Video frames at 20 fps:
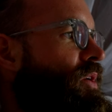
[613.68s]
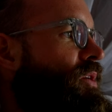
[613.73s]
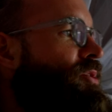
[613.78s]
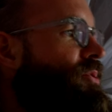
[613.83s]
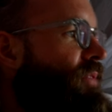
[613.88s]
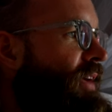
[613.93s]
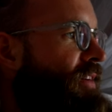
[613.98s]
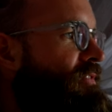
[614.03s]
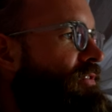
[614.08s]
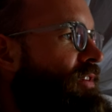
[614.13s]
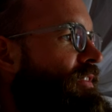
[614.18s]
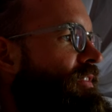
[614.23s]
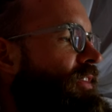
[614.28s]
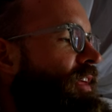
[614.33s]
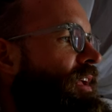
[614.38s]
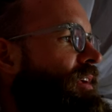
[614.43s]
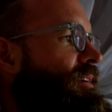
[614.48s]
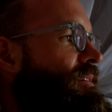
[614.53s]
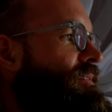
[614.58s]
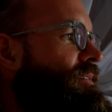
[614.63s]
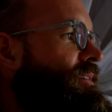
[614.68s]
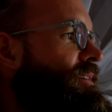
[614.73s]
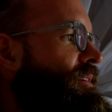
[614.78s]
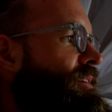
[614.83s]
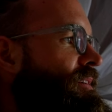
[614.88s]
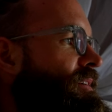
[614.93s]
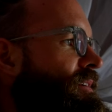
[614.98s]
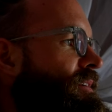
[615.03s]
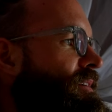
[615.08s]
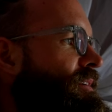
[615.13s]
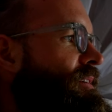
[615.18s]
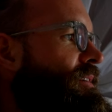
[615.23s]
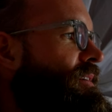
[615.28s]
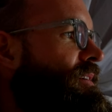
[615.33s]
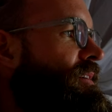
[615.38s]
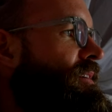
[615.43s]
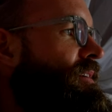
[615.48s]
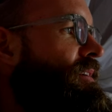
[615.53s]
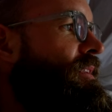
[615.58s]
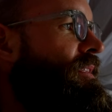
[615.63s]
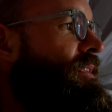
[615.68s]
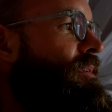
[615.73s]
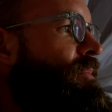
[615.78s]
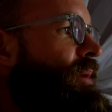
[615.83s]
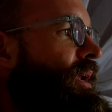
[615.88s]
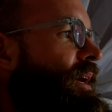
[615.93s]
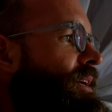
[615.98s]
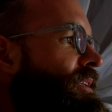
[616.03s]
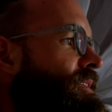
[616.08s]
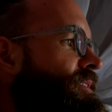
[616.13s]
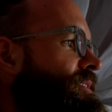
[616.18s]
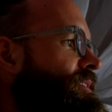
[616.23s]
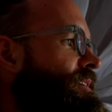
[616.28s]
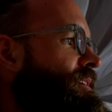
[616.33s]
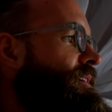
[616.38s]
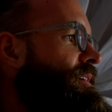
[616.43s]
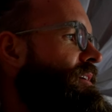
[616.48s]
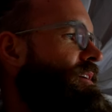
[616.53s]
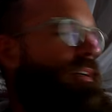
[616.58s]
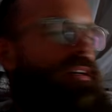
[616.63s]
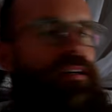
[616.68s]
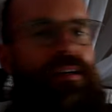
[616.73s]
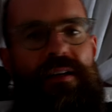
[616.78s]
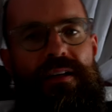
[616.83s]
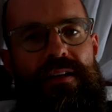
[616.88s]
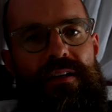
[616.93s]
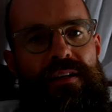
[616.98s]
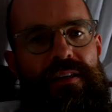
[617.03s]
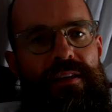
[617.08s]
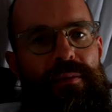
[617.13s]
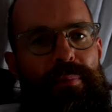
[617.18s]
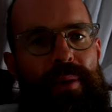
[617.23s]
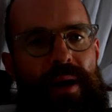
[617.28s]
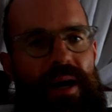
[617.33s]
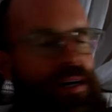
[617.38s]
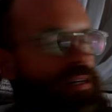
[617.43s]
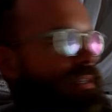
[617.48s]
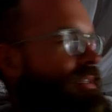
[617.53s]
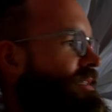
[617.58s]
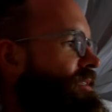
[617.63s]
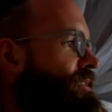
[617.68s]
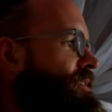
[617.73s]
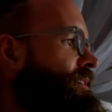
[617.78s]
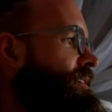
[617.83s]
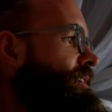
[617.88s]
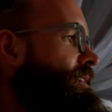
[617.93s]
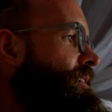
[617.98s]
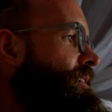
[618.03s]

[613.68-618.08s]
So everything, the blood, the pus,